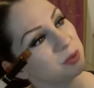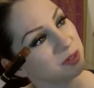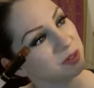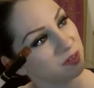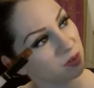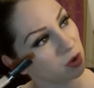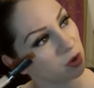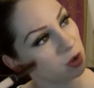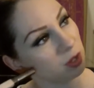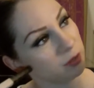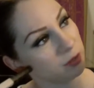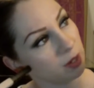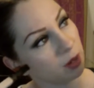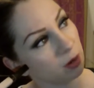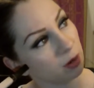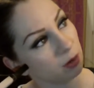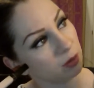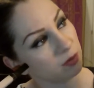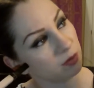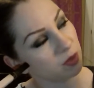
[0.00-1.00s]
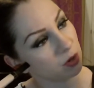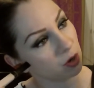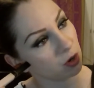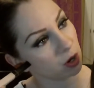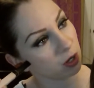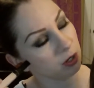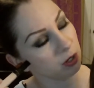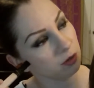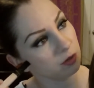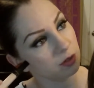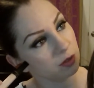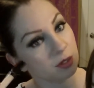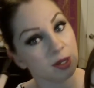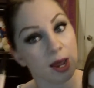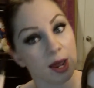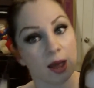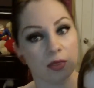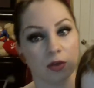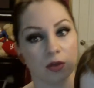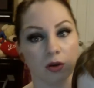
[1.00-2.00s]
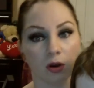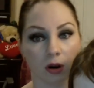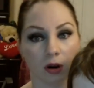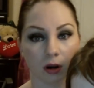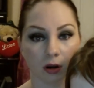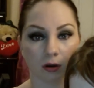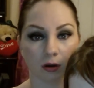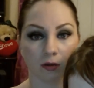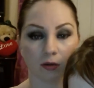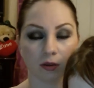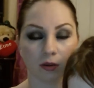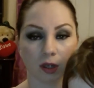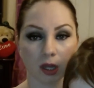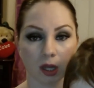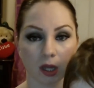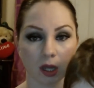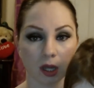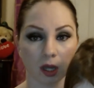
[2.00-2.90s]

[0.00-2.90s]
what's it called now? Is it Nars? Yeah, the Nars